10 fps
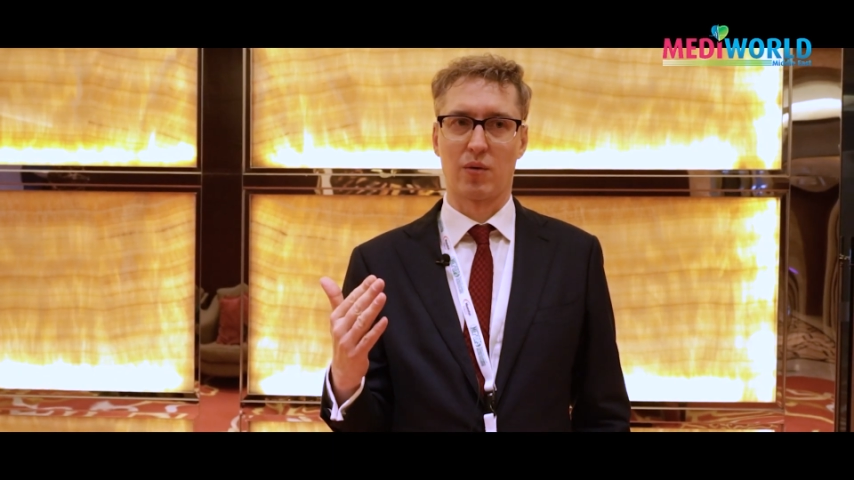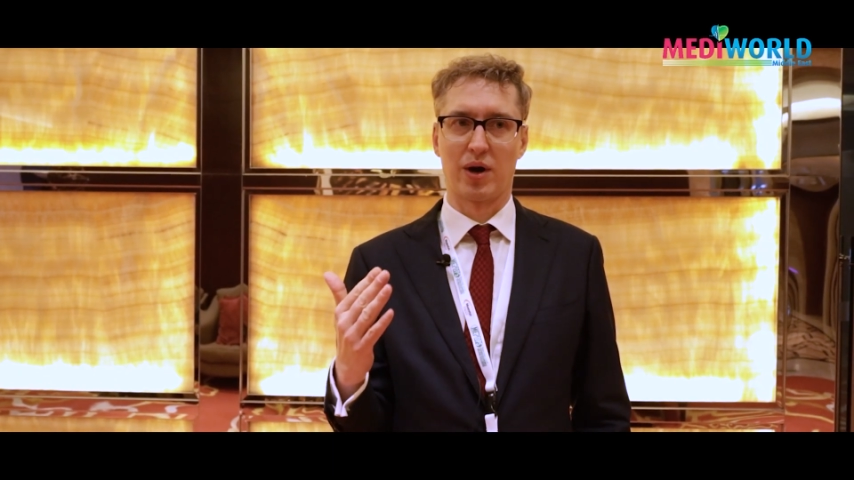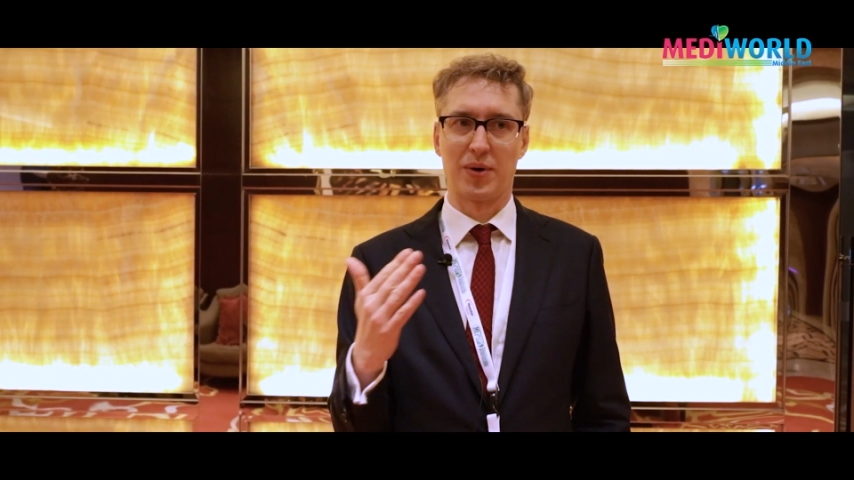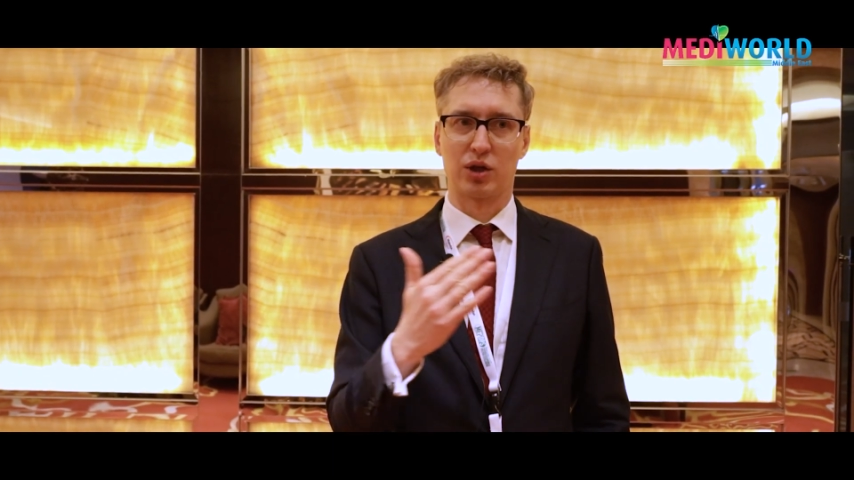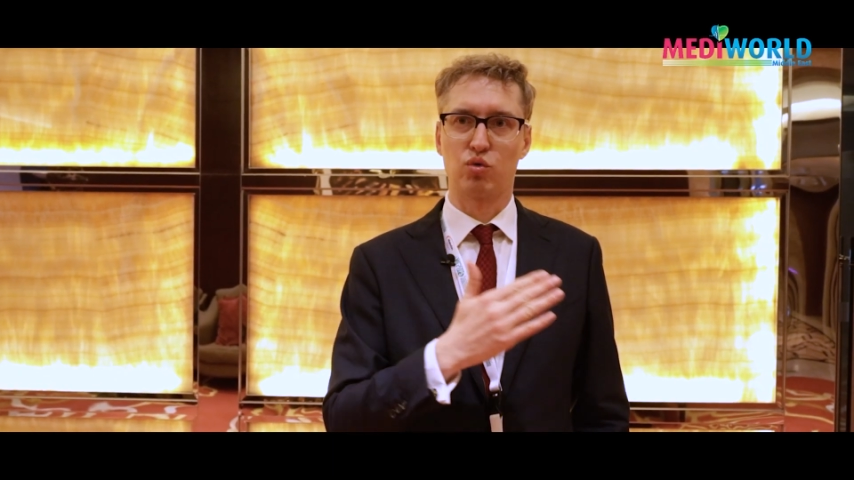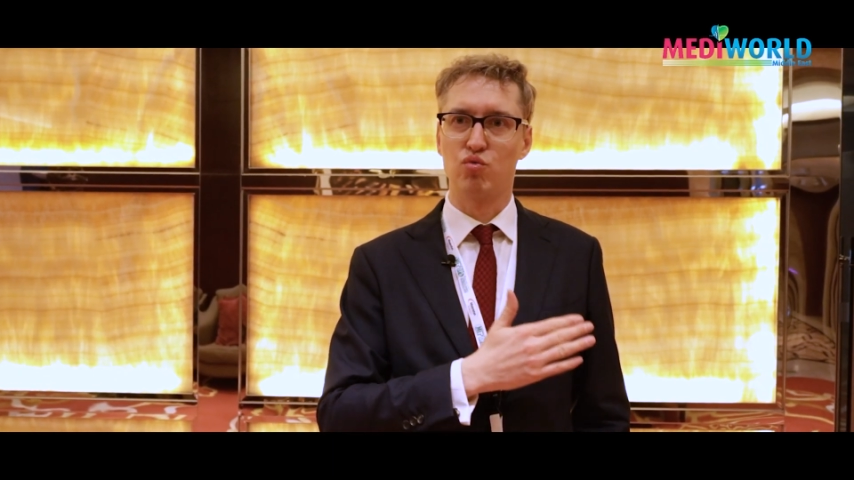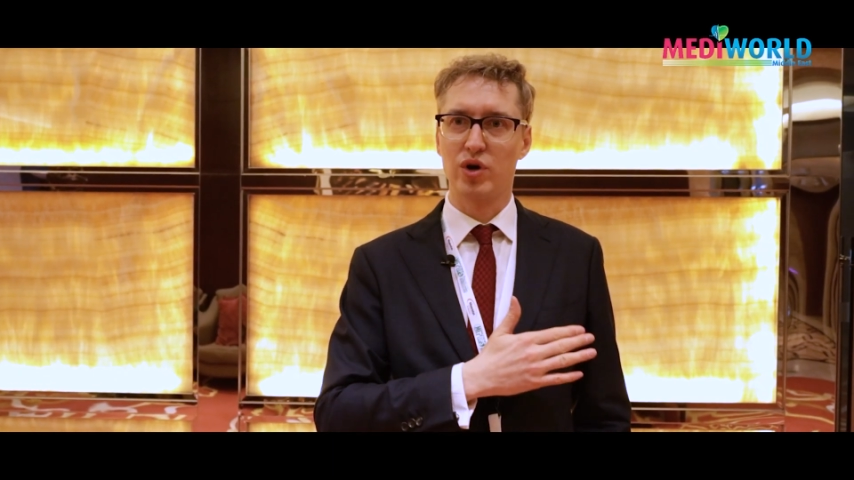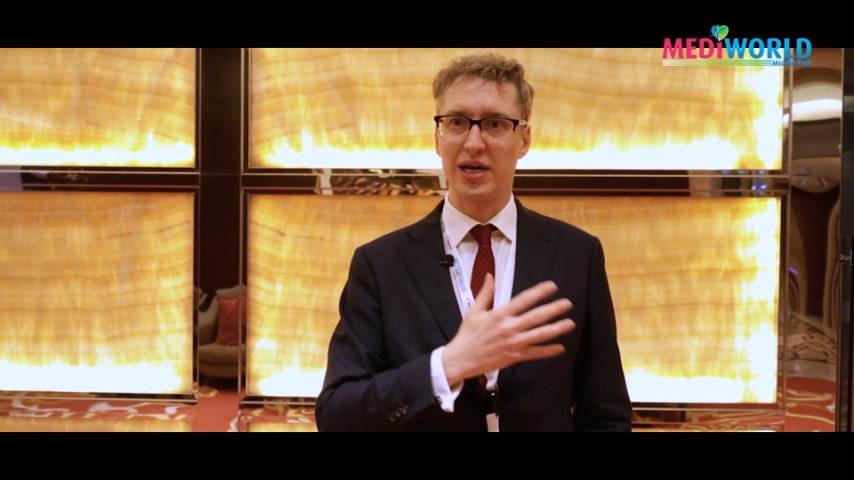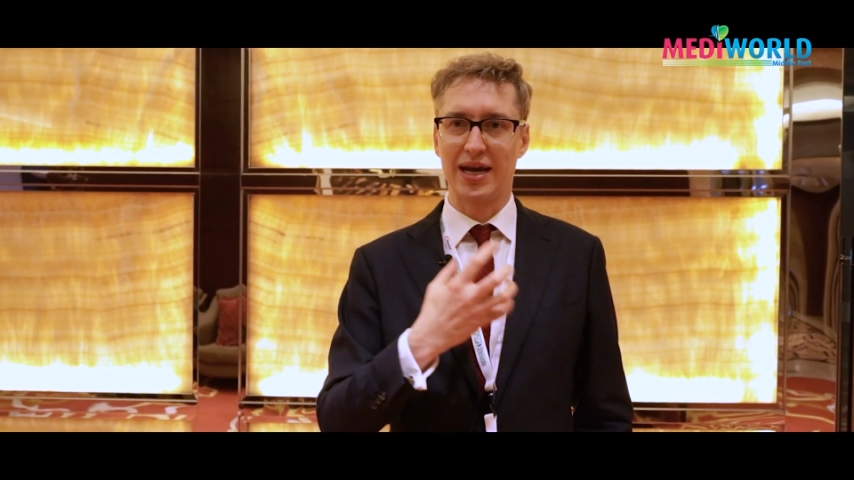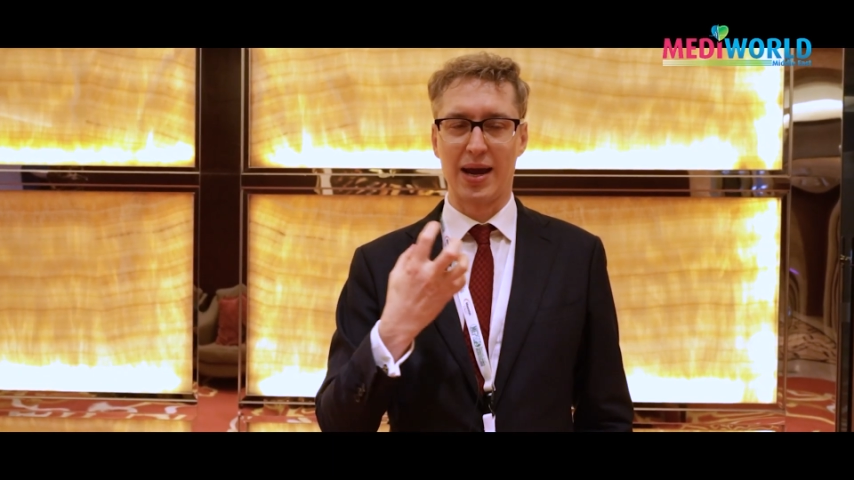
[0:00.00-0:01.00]
Arabia to
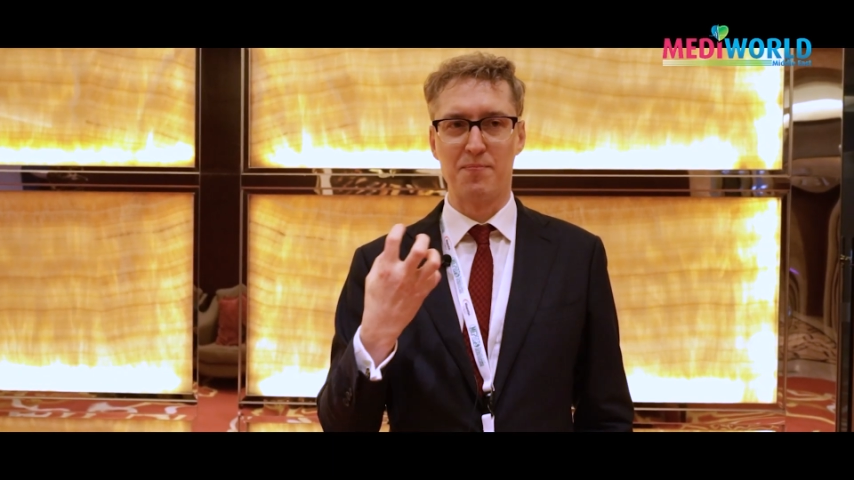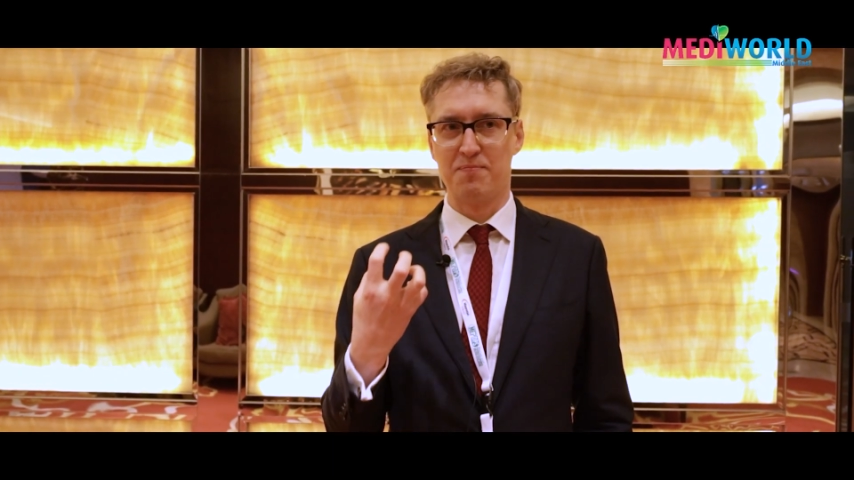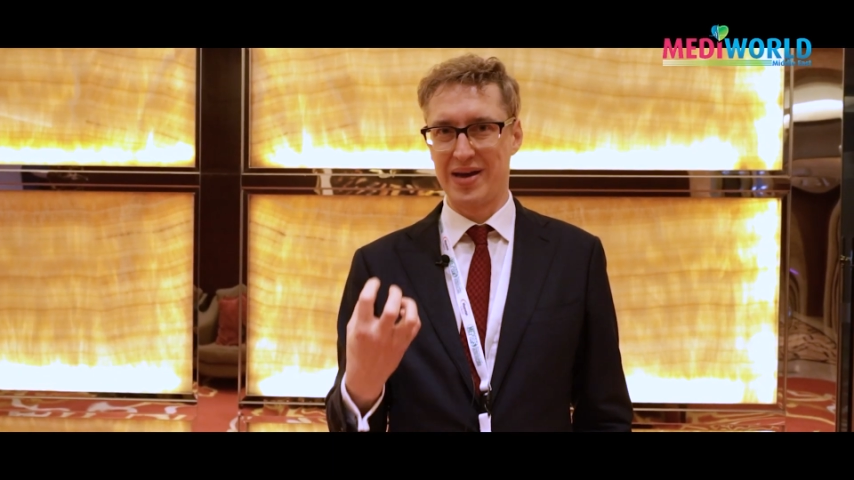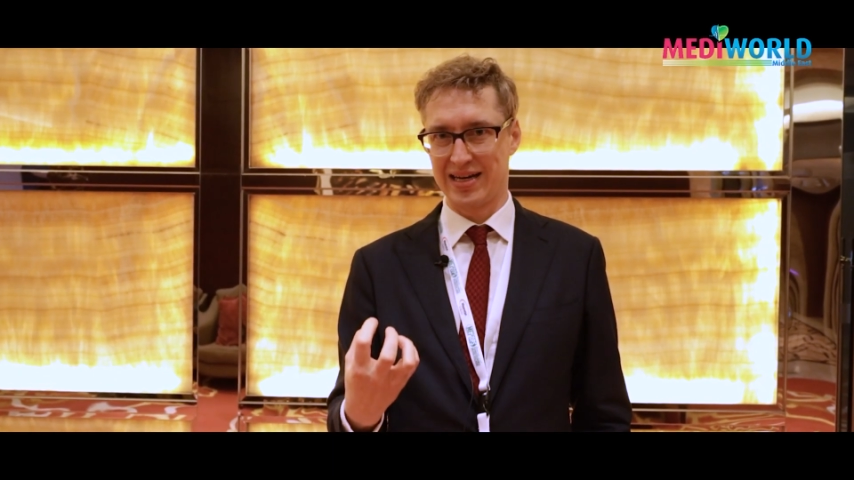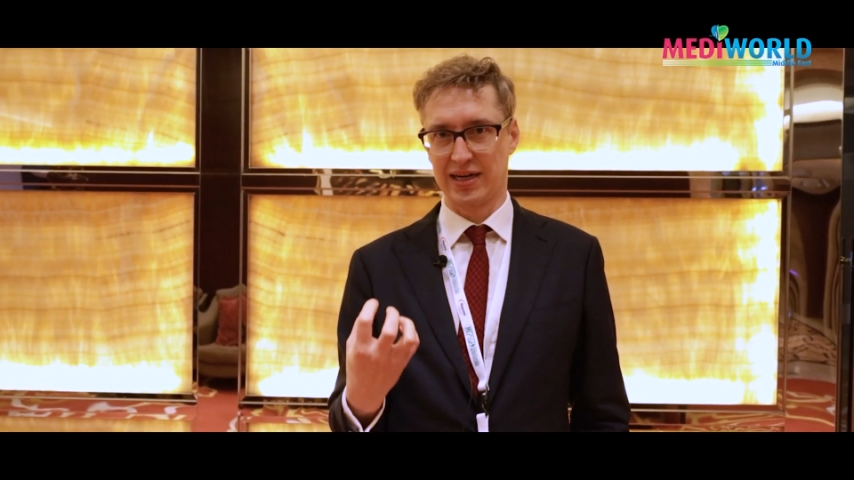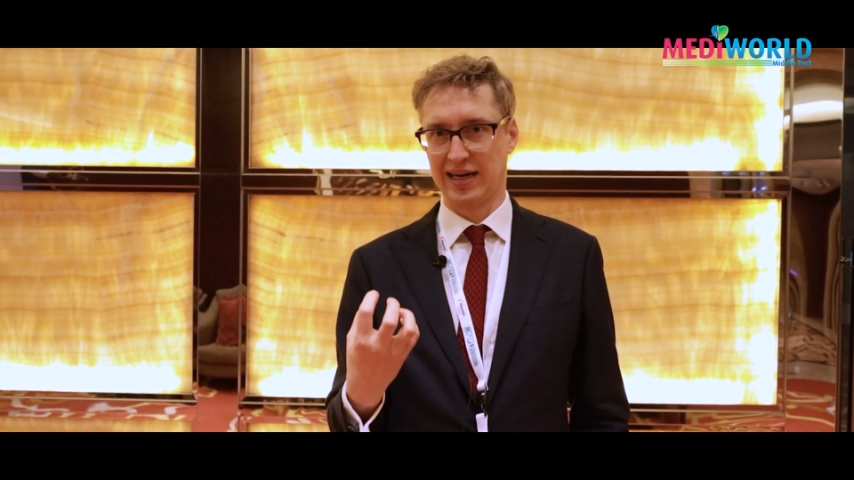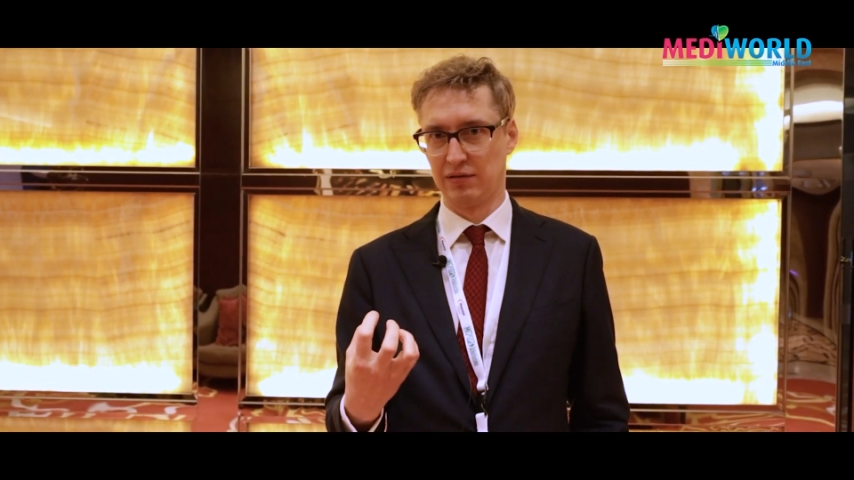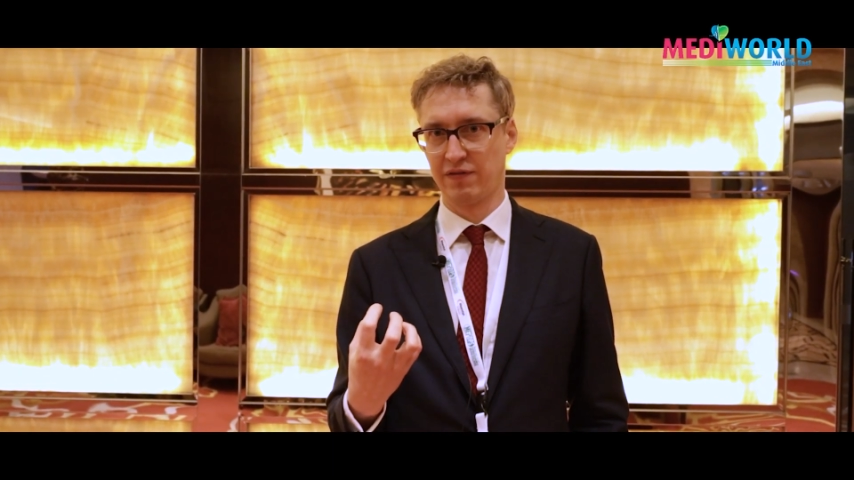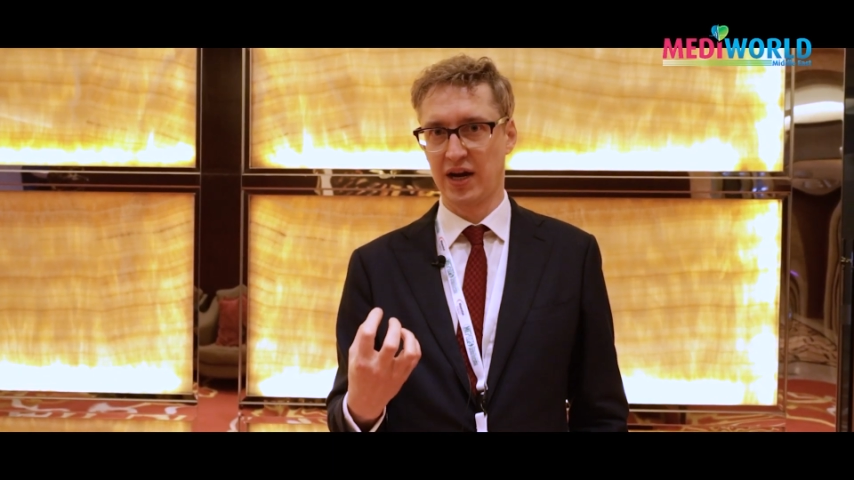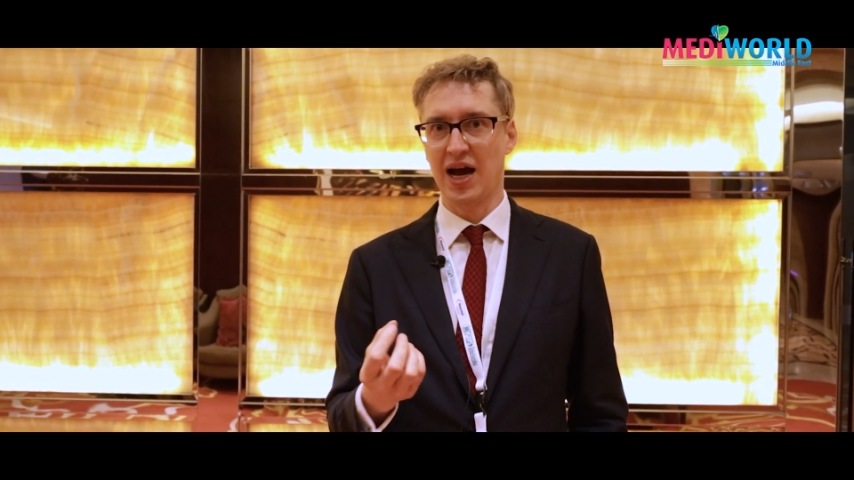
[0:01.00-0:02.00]
really embed
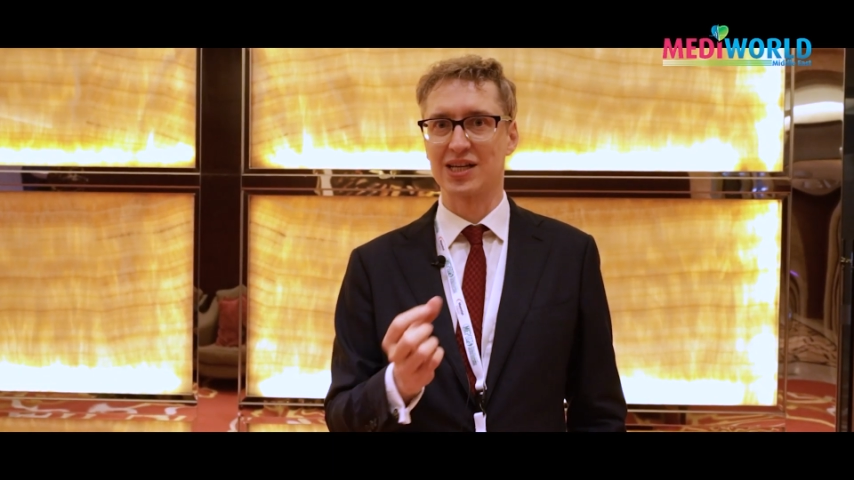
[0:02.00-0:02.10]
healthcare